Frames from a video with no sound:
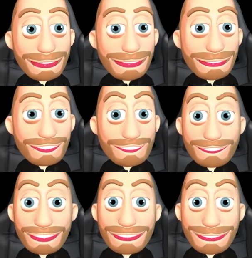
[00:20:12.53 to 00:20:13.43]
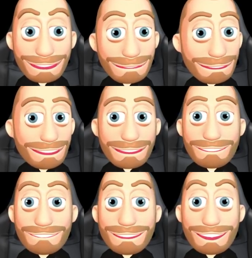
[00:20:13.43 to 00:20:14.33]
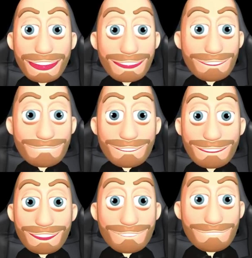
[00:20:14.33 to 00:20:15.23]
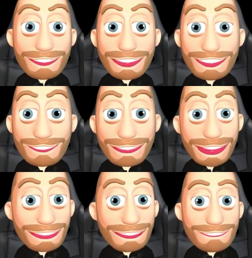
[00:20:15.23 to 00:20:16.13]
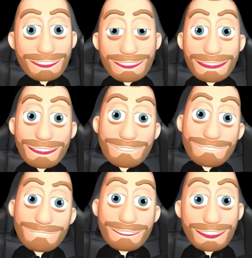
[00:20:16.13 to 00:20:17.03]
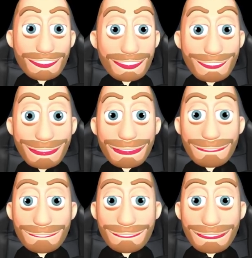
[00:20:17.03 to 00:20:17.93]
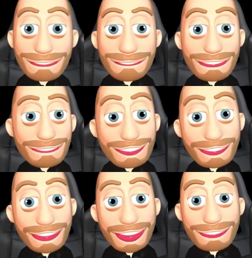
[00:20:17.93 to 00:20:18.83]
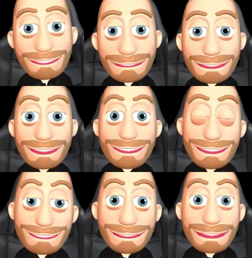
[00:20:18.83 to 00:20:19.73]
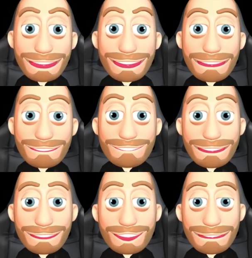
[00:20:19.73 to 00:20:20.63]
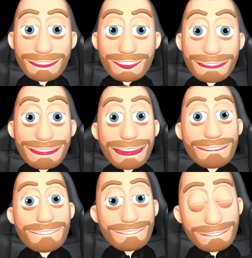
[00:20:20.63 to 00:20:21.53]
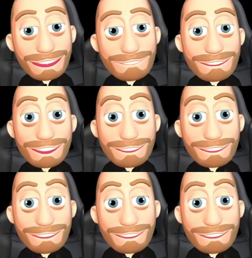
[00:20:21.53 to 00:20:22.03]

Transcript: while yes, the governance token, you're going to be able to run an oracle with it. You're going to be able to do a lot of things with voting and everything, and it has a lot of value that way. We want to make sure that people